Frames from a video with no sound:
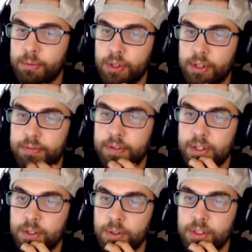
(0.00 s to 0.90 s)
in the
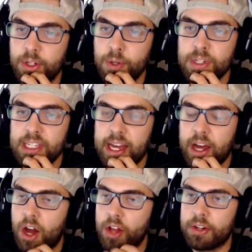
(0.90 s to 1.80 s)
field. Who is that
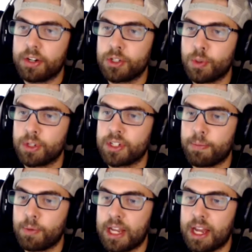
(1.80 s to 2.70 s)
other
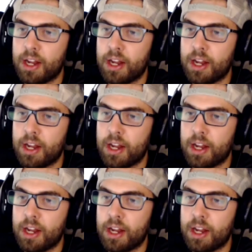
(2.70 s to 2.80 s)
shortstop we had?